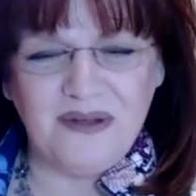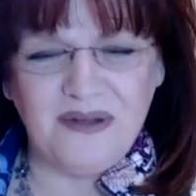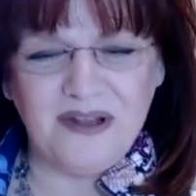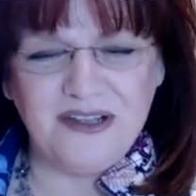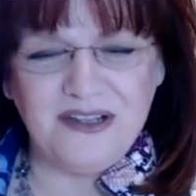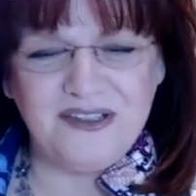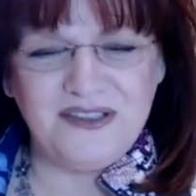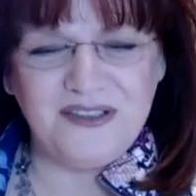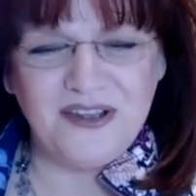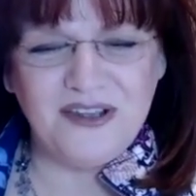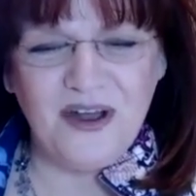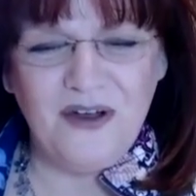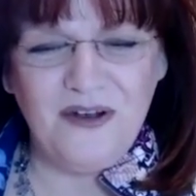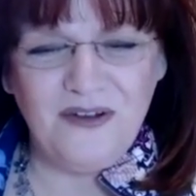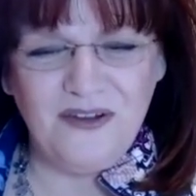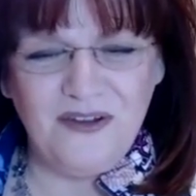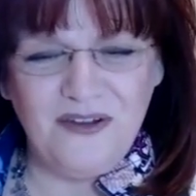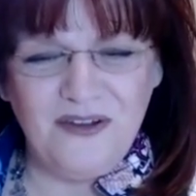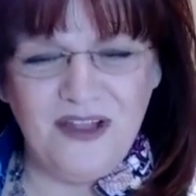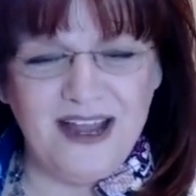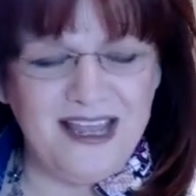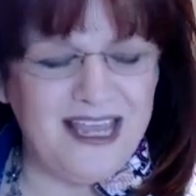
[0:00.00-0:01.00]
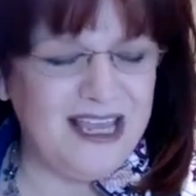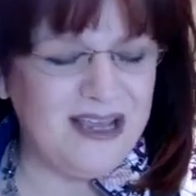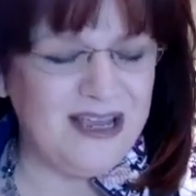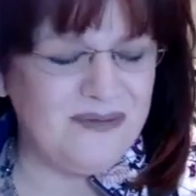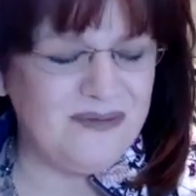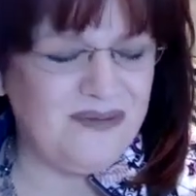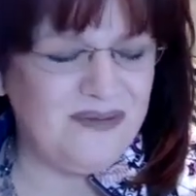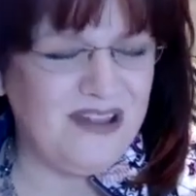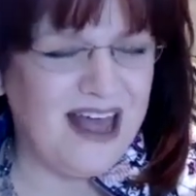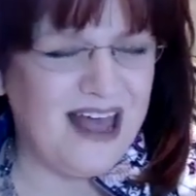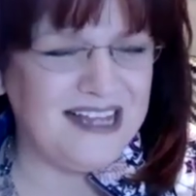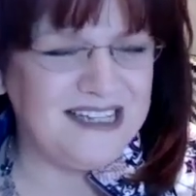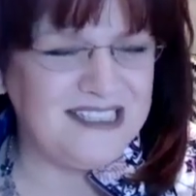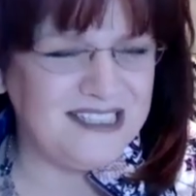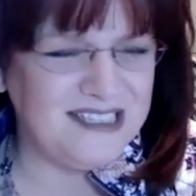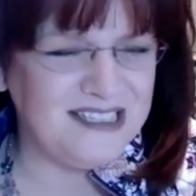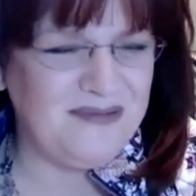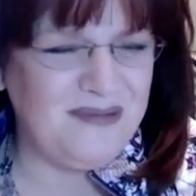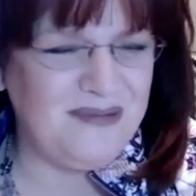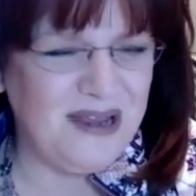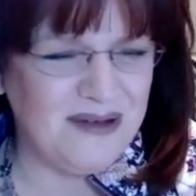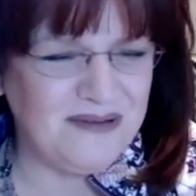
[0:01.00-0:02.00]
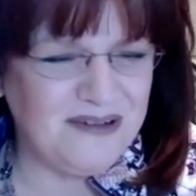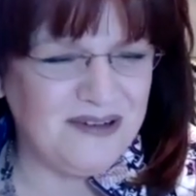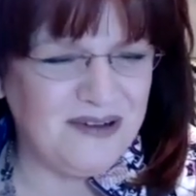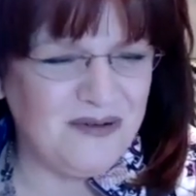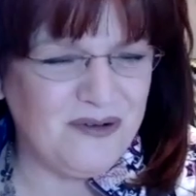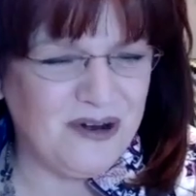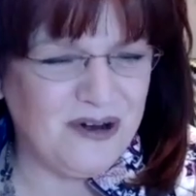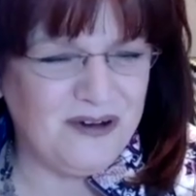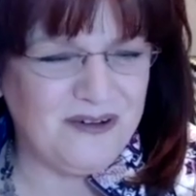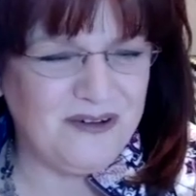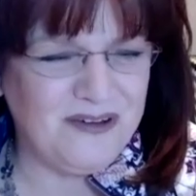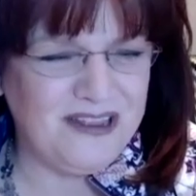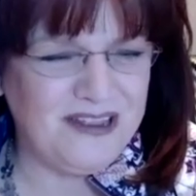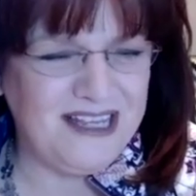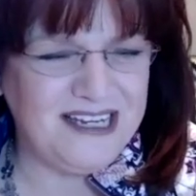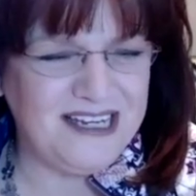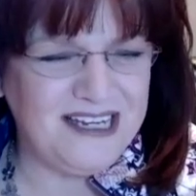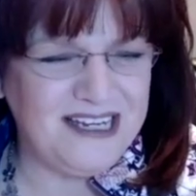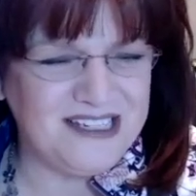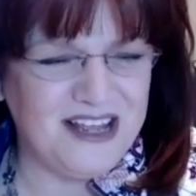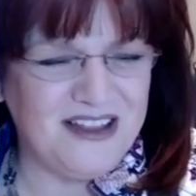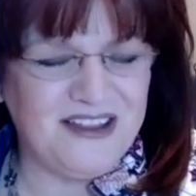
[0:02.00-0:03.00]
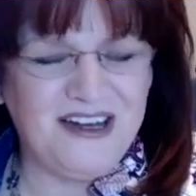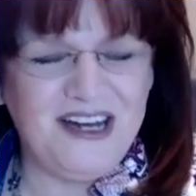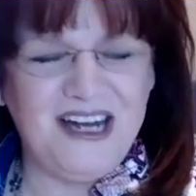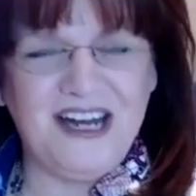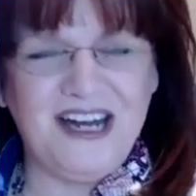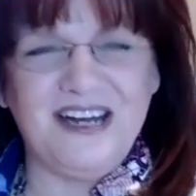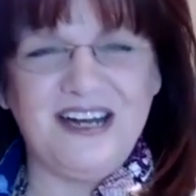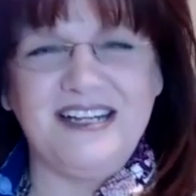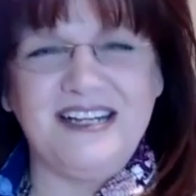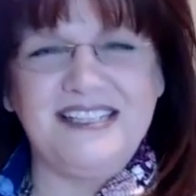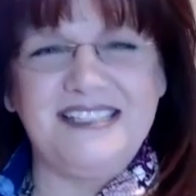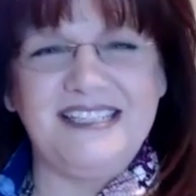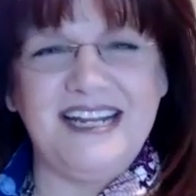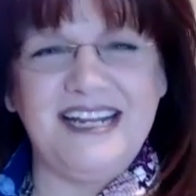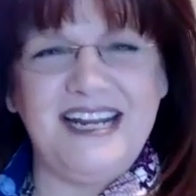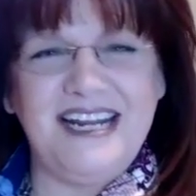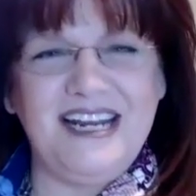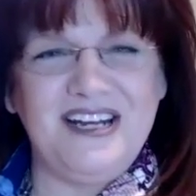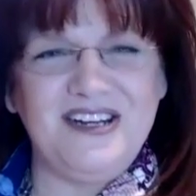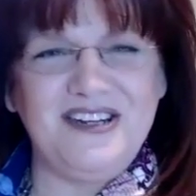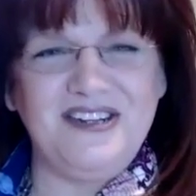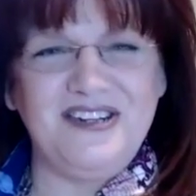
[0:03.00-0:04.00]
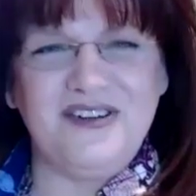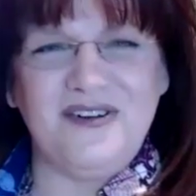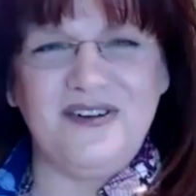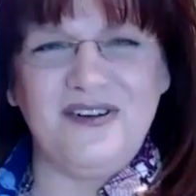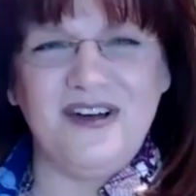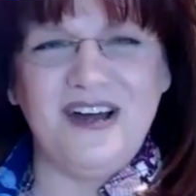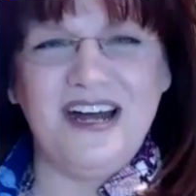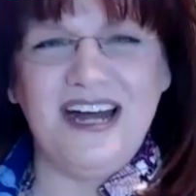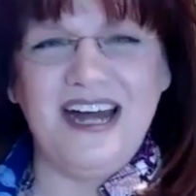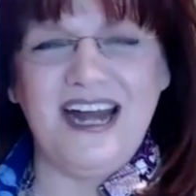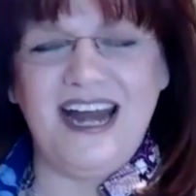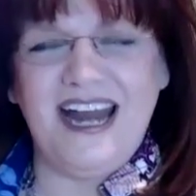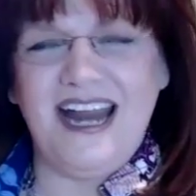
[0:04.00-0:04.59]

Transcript: so lucky and blessed to be able to work with each other here at City to Shore.